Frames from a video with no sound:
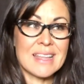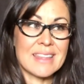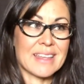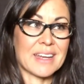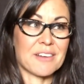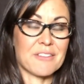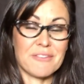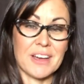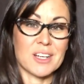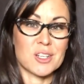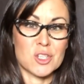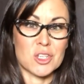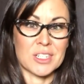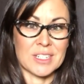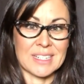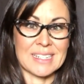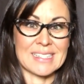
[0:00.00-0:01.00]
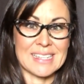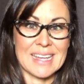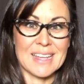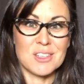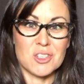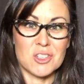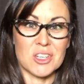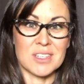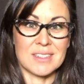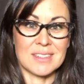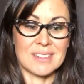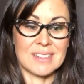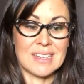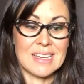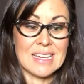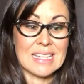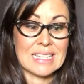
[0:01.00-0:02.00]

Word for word: that affection and attention,